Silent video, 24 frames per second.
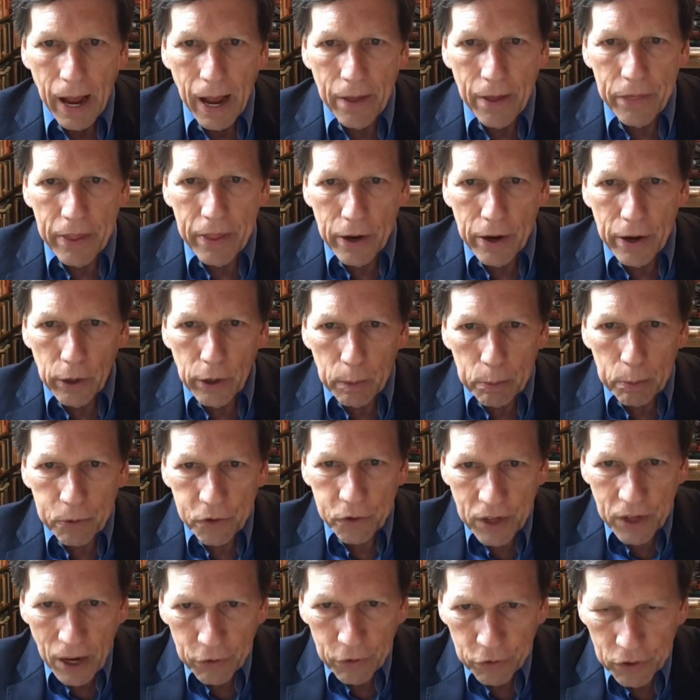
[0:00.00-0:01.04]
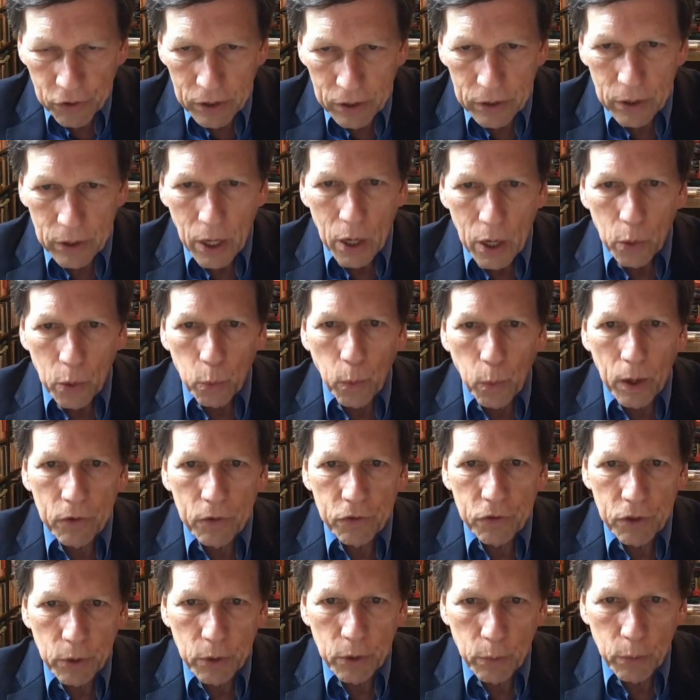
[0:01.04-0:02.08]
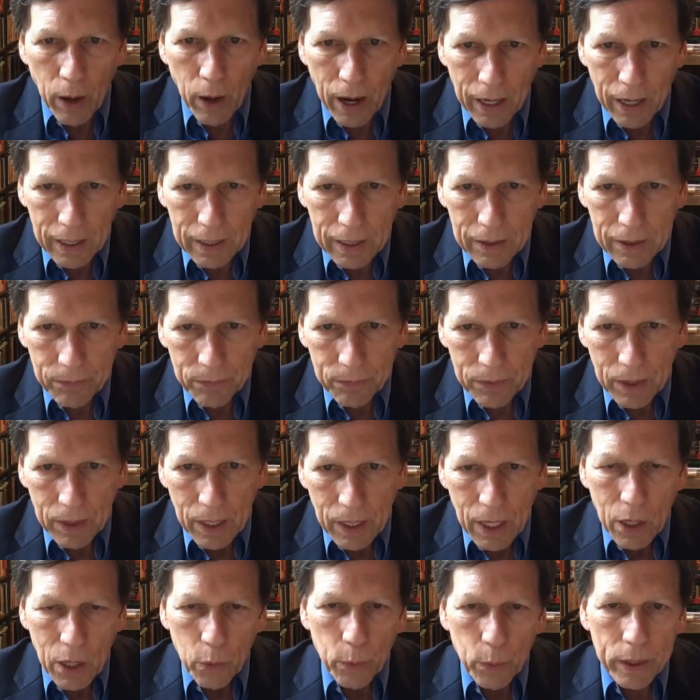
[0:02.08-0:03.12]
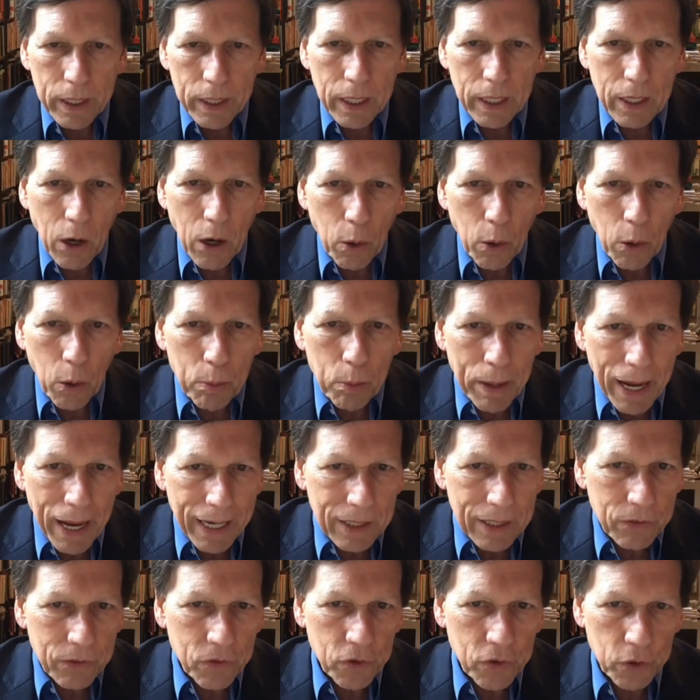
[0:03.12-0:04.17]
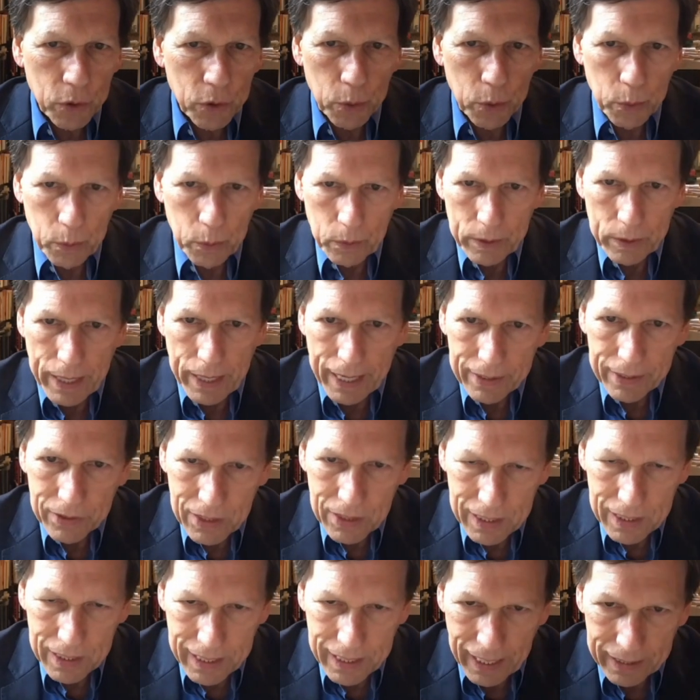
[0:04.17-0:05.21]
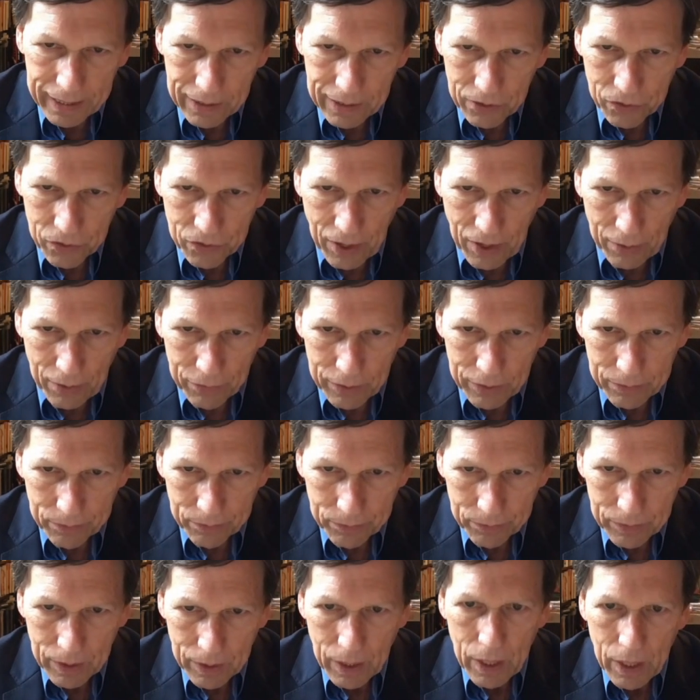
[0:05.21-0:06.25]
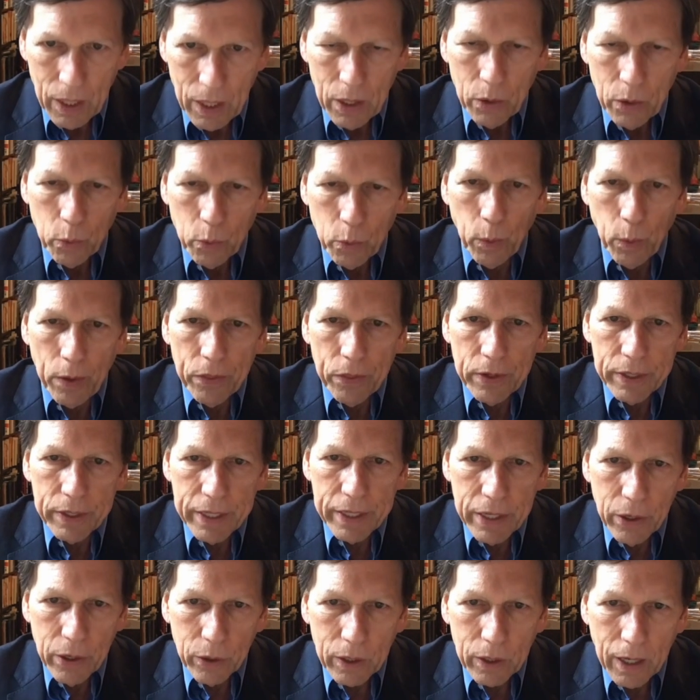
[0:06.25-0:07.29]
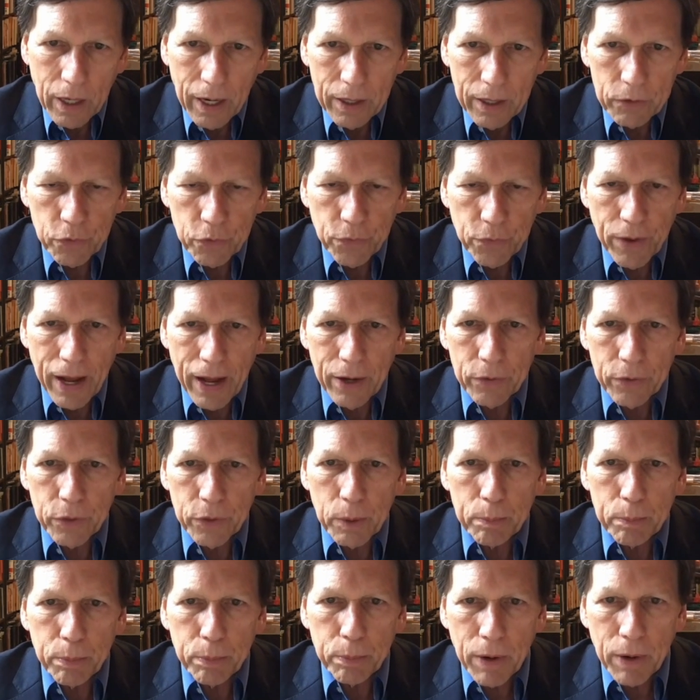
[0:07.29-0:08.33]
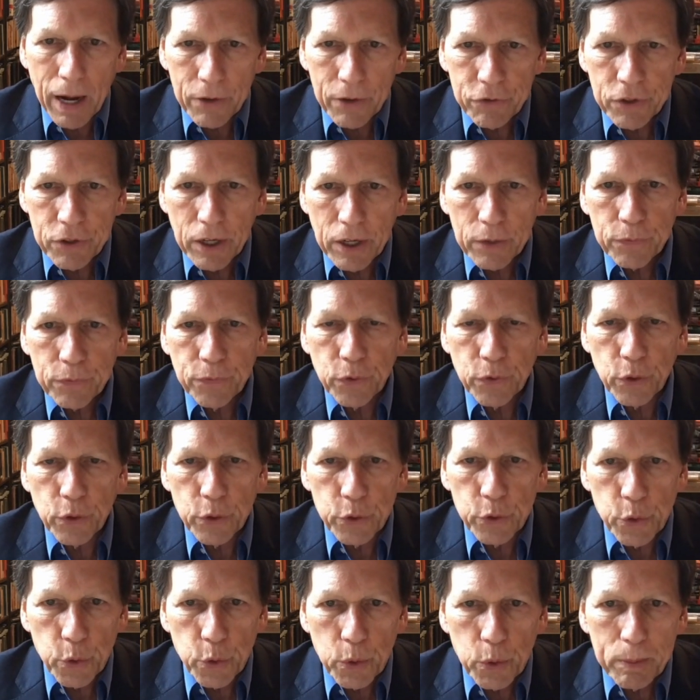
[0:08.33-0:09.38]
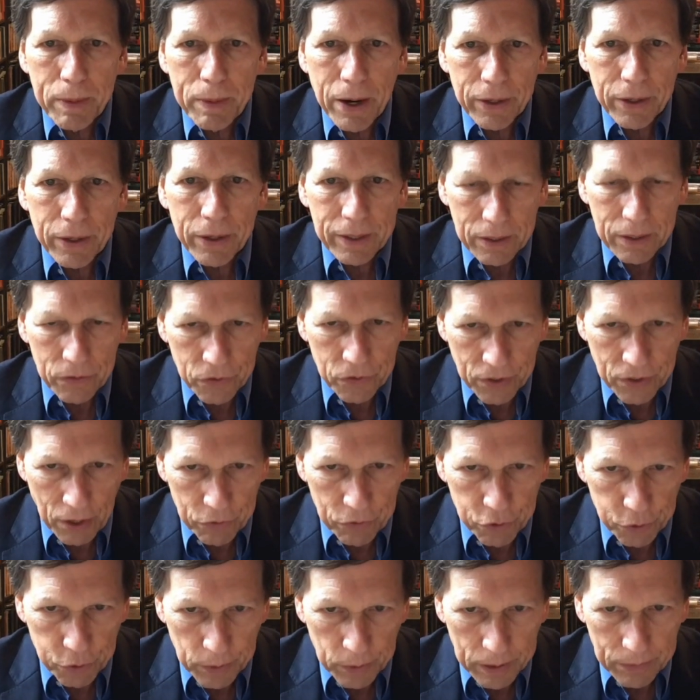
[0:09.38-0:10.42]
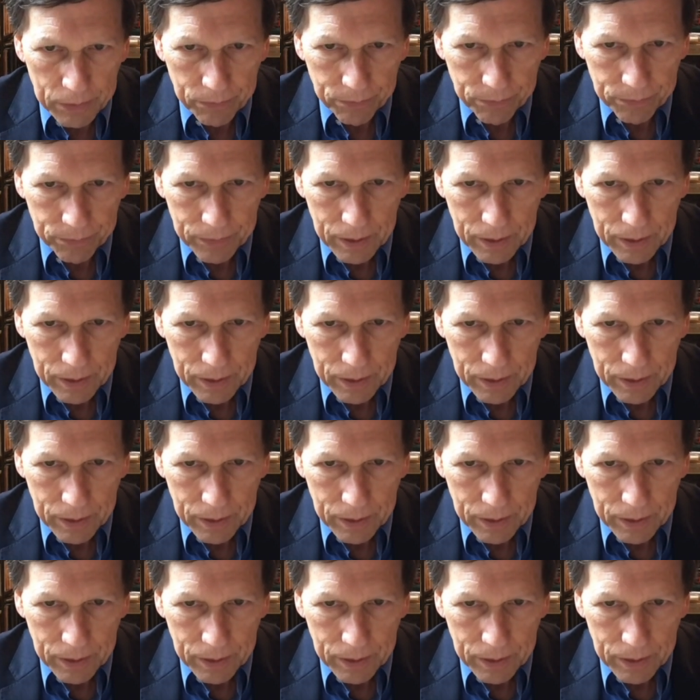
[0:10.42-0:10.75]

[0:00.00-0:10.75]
and their obsession was Iraq. We could go back to 1997 when the neocons found the Project for a New American Century.